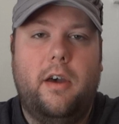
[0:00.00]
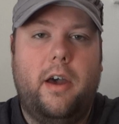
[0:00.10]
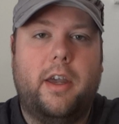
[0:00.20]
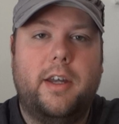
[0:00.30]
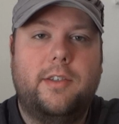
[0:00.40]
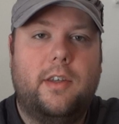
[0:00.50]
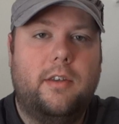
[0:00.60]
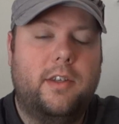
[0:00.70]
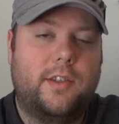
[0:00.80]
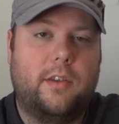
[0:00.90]
Hi guys,
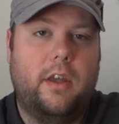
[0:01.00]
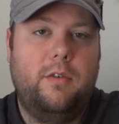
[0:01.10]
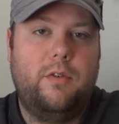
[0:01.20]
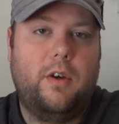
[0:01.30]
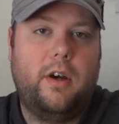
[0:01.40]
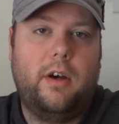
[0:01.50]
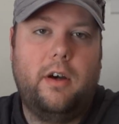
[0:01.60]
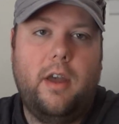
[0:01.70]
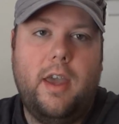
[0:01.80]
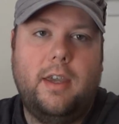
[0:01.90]
this is Leif,
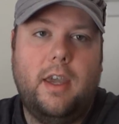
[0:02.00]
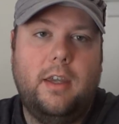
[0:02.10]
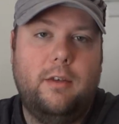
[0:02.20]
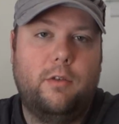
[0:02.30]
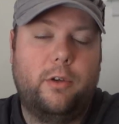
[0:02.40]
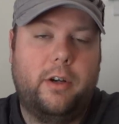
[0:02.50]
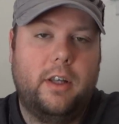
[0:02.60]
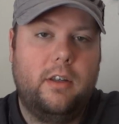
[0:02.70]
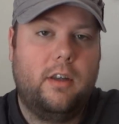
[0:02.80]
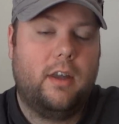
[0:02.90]
aka Evil
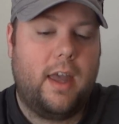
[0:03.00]
Ring,